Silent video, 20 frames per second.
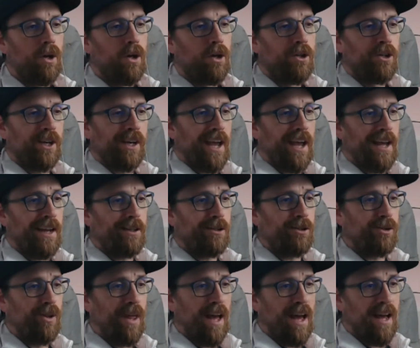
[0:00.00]
You can't
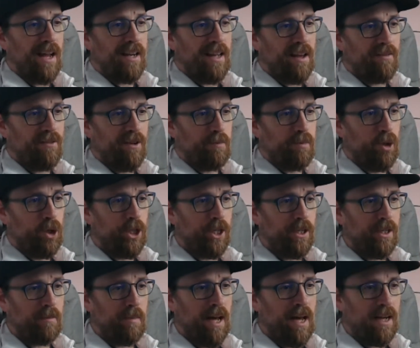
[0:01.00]
do that. Heavy push in
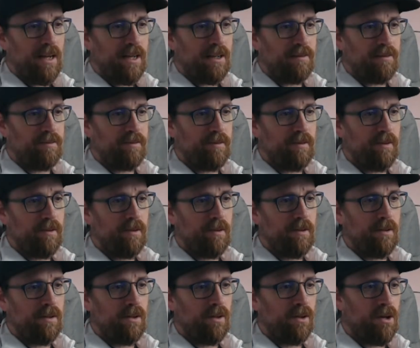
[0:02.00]
the back.
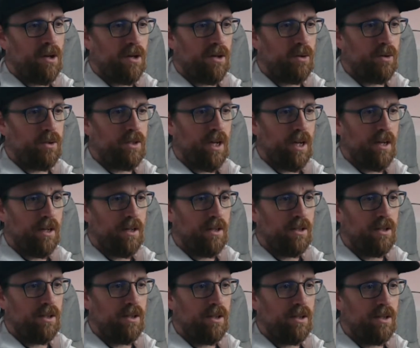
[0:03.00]
Okonkwo
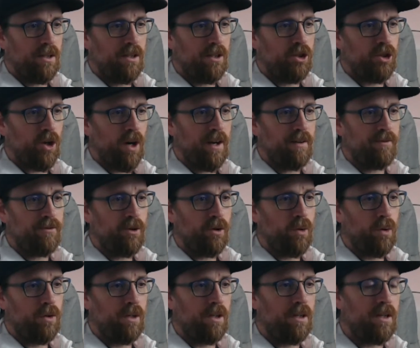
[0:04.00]
trying for
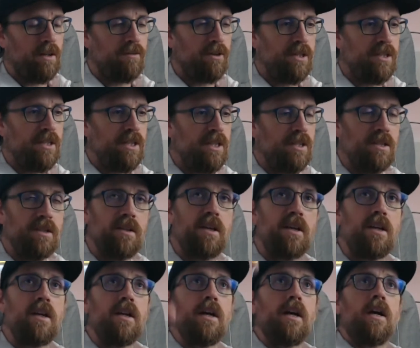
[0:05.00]
Golden Glove of the season.
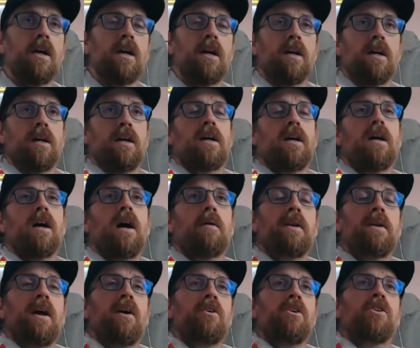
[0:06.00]
I
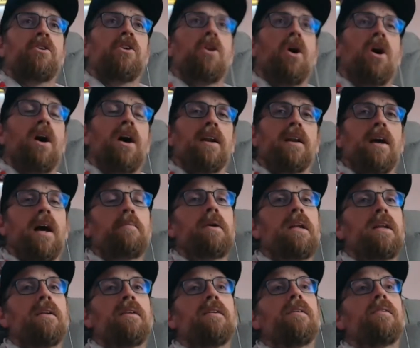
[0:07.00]
mean, how do you not? I
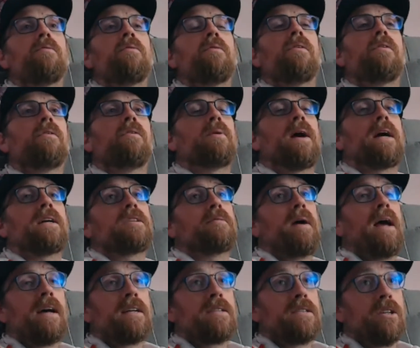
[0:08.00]
mean, Wrexham
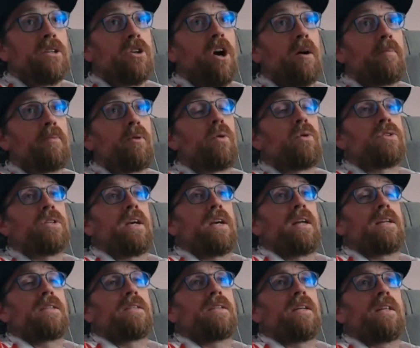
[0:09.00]
has the top goals
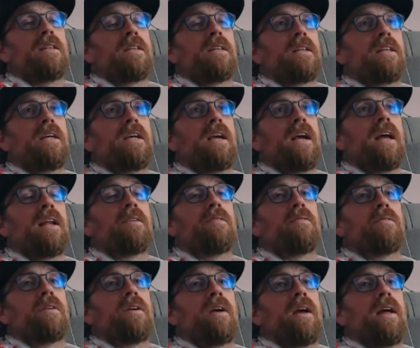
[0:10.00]
against in the league,
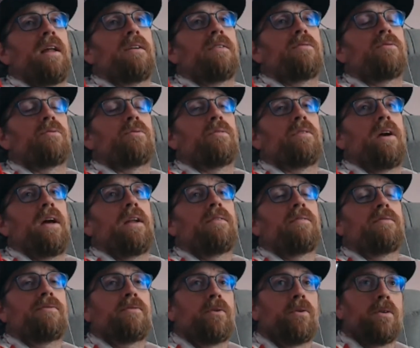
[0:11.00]

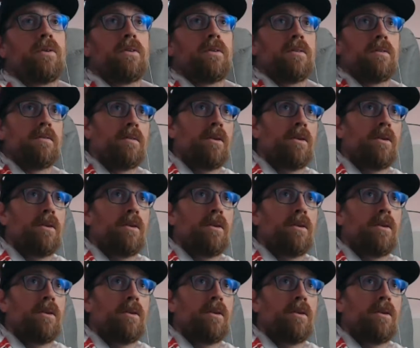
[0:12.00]
and for